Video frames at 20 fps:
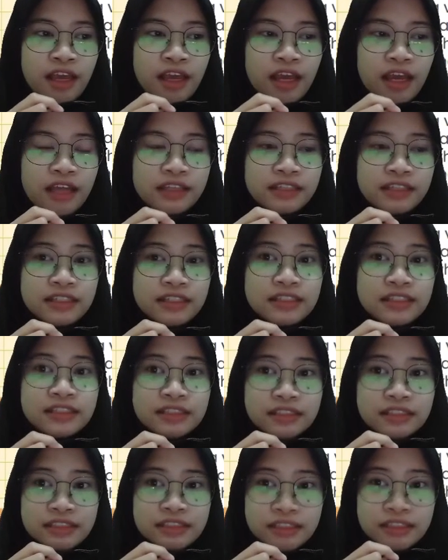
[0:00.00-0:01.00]
and the
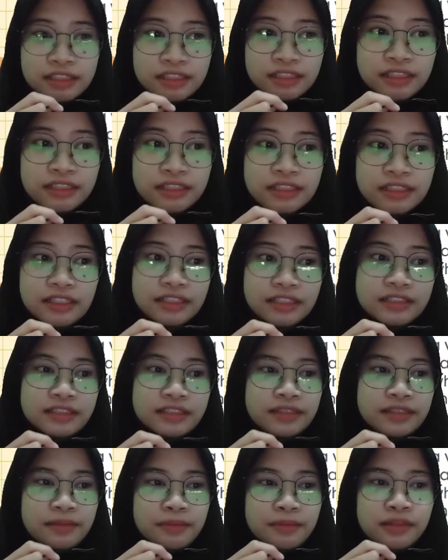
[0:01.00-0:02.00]
z is
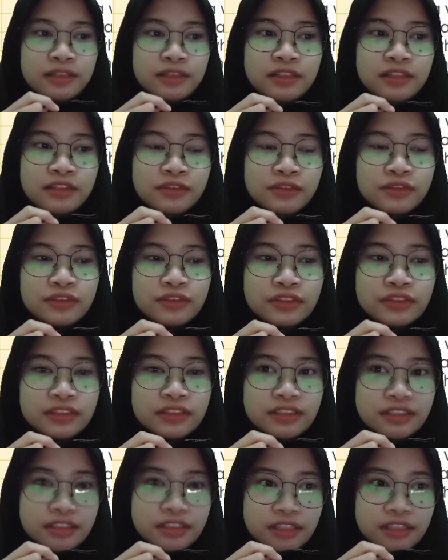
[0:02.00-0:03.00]
similar to
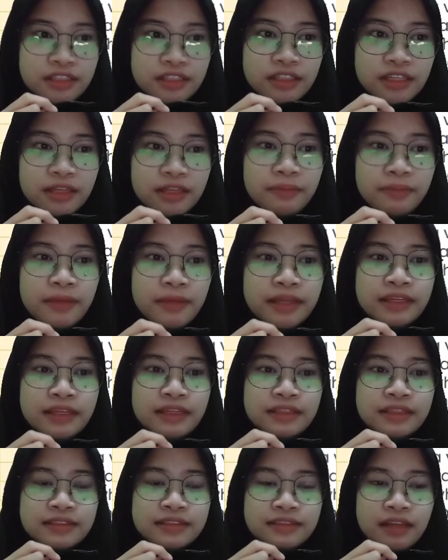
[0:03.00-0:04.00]
s in making
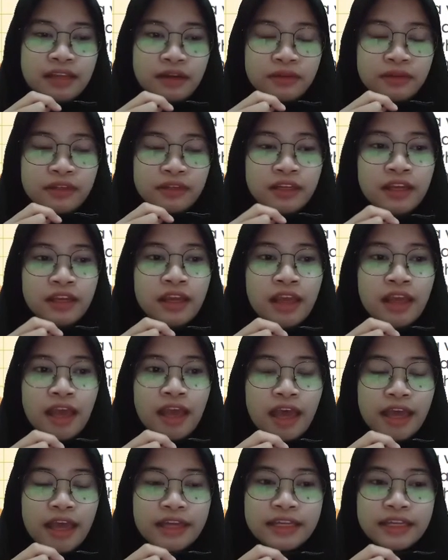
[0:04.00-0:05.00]
the sound,
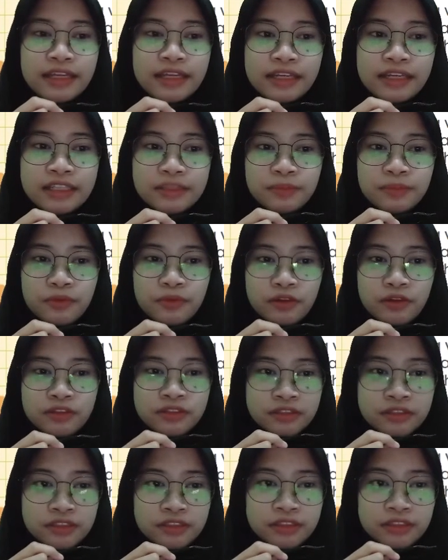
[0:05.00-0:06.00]
and it is
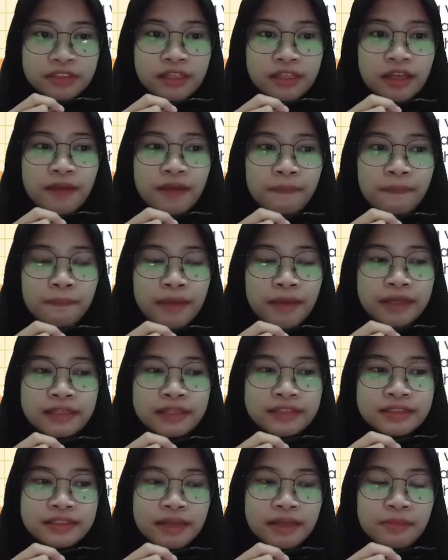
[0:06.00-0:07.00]
produced by the
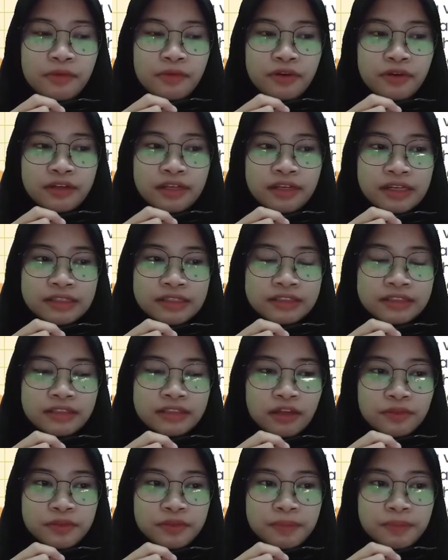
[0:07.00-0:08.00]
same organs
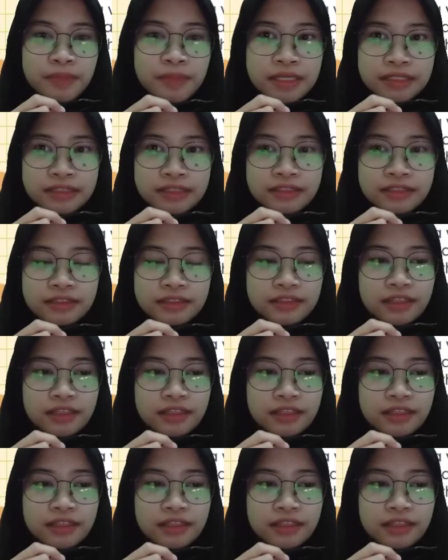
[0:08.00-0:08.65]
of speech.